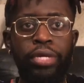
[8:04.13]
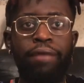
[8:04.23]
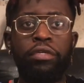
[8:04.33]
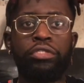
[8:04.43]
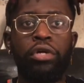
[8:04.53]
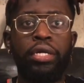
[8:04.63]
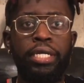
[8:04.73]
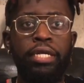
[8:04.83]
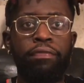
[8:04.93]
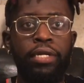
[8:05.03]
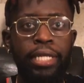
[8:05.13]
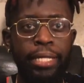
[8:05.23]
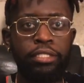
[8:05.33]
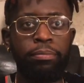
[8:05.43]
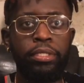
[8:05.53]
the strong need for the light
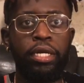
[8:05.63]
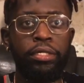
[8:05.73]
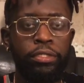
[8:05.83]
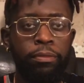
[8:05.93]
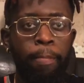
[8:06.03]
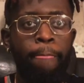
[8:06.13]
to be on you.